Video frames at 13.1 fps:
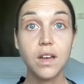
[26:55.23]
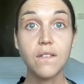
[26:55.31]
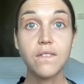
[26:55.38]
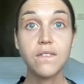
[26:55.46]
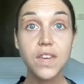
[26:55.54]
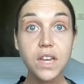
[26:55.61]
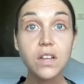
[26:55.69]

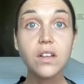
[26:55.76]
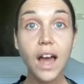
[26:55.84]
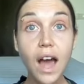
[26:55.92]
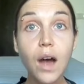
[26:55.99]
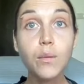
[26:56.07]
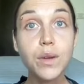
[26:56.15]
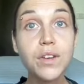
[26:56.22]
feel
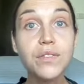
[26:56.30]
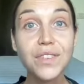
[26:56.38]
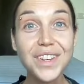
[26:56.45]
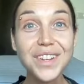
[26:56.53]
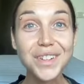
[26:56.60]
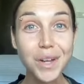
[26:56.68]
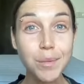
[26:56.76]
how we
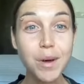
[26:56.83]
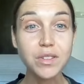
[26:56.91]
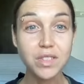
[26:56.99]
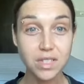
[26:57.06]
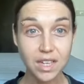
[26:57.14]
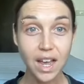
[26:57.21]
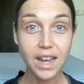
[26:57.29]
feel about
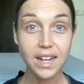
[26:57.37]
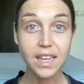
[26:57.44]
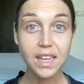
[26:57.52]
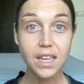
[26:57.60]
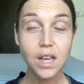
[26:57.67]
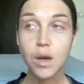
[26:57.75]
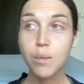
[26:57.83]

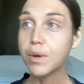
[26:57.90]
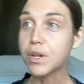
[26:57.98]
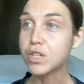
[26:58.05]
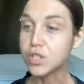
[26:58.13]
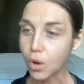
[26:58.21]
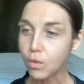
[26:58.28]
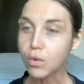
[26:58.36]
society, but
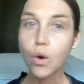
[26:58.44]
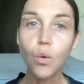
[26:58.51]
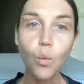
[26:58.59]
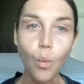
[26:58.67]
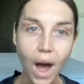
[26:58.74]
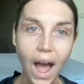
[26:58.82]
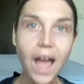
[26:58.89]
don't know
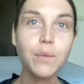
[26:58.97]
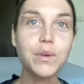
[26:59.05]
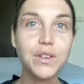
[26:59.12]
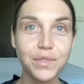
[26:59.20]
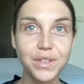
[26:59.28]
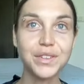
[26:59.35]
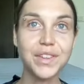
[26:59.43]
why we
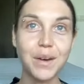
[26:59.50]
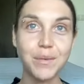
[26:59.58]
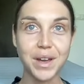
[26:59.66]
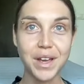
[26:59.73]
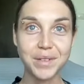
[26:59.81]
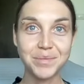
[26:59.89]
feel that way.